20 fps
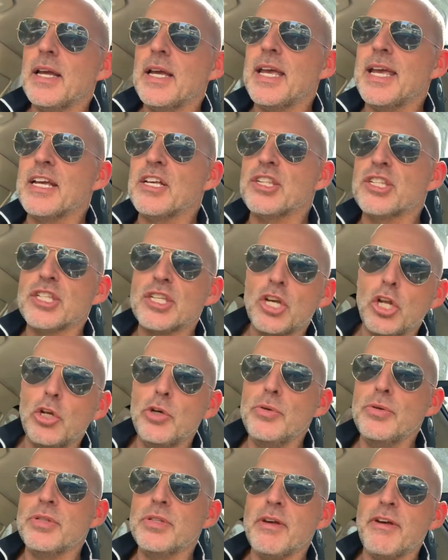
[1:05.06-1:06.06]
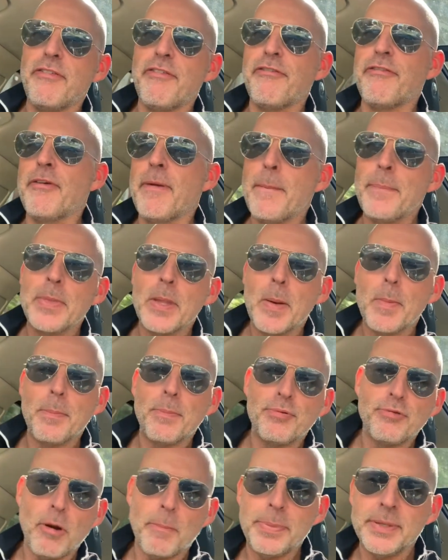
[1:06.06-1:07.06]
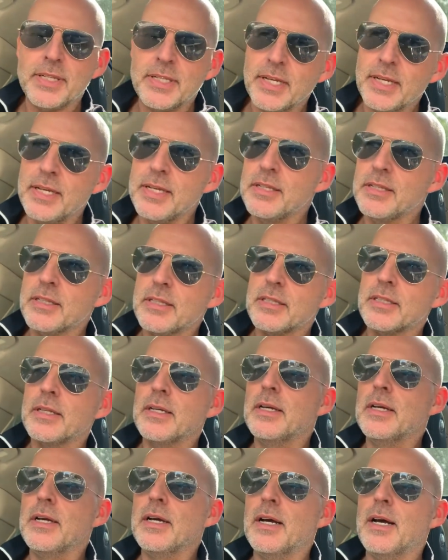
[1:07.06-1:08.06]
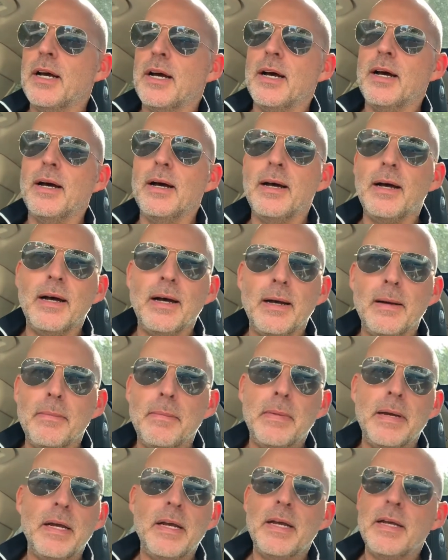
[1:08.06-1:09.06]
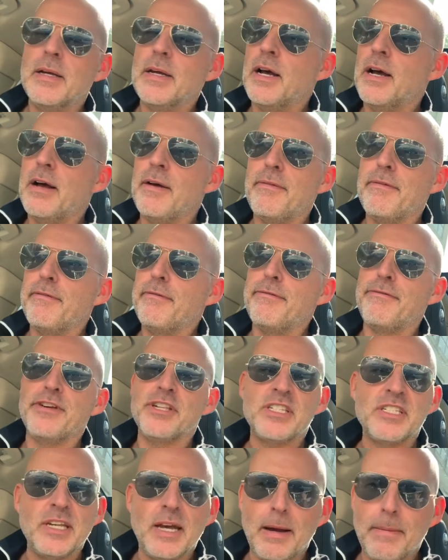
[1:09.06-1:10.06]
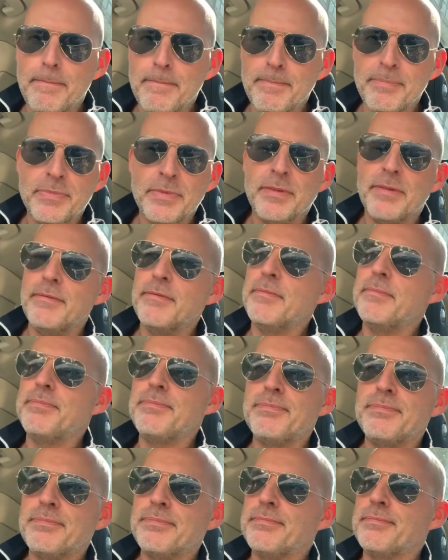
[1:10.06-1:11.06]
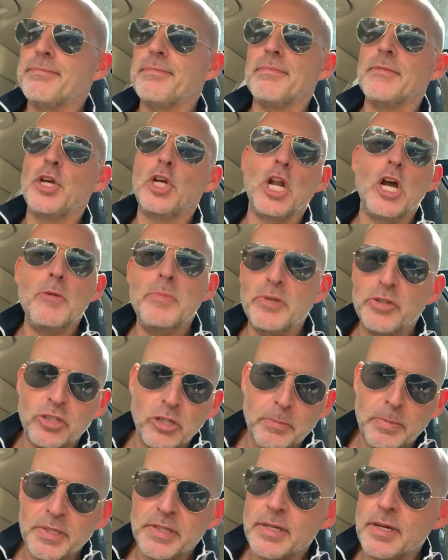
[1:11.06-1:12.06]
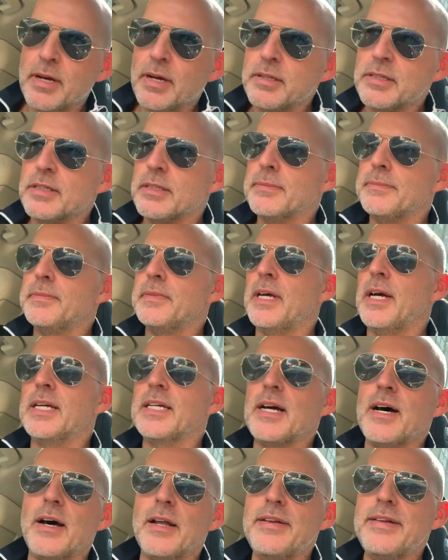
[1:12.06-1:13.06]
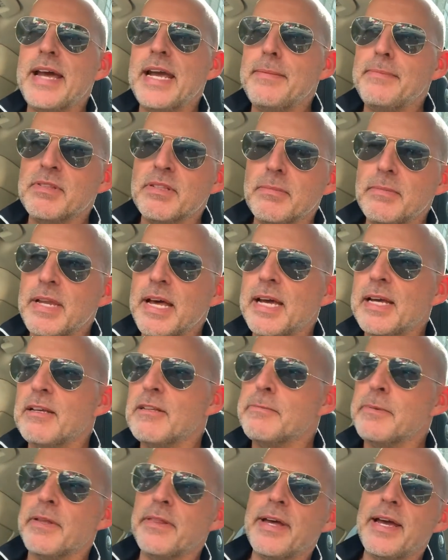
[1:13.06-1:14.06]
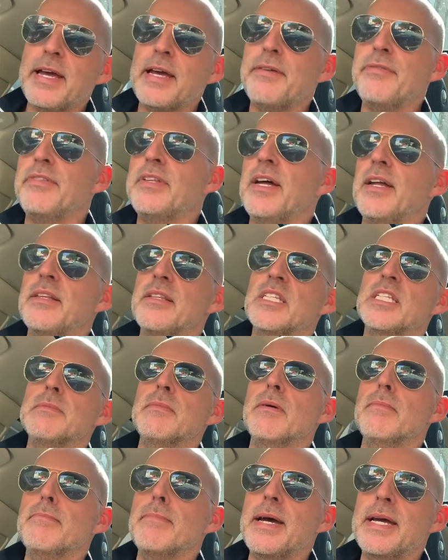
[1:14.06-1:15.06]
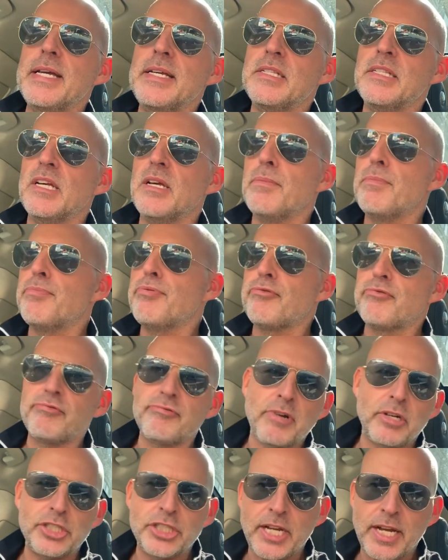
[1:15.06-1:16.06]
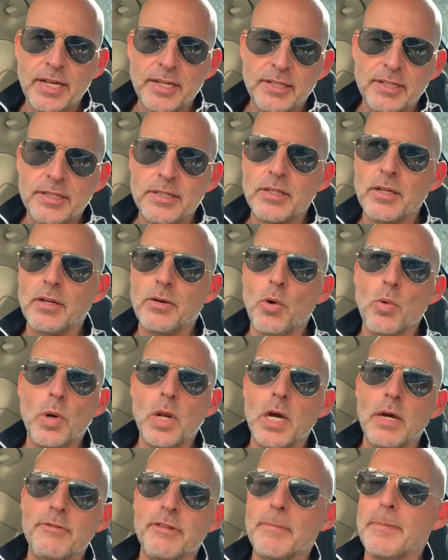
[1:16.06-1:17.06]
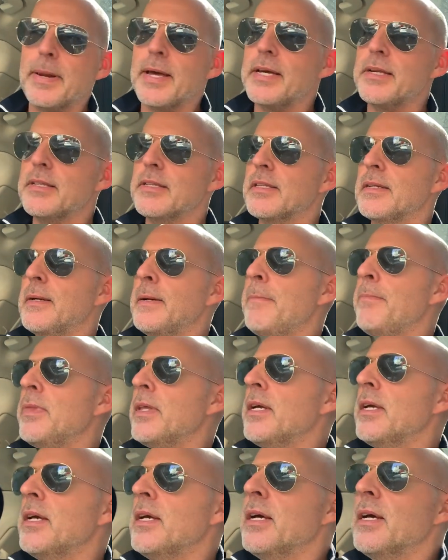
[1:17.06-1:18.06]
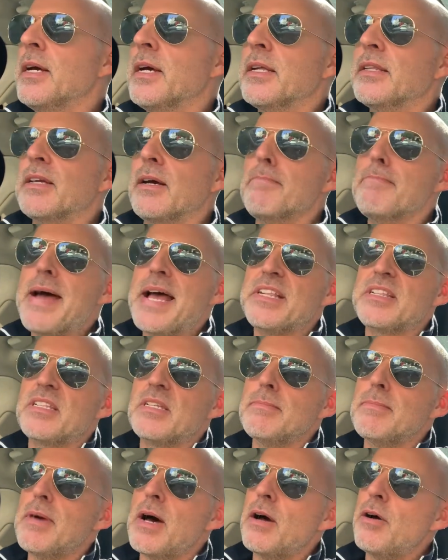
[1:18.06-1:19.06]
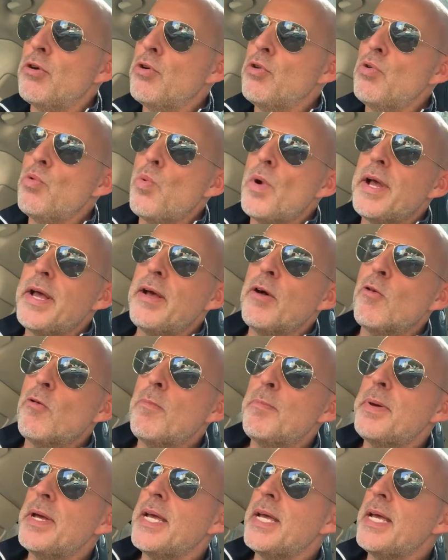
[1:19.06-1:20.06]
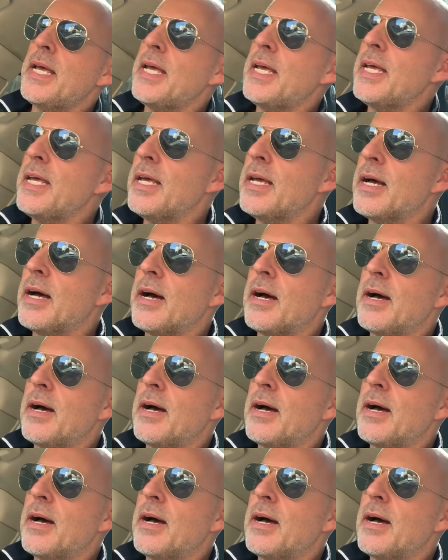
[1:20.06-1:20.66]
exclusive properties for some global superstars. I can't name some names, but they have done some amazing projects all over the place. So Massimo will be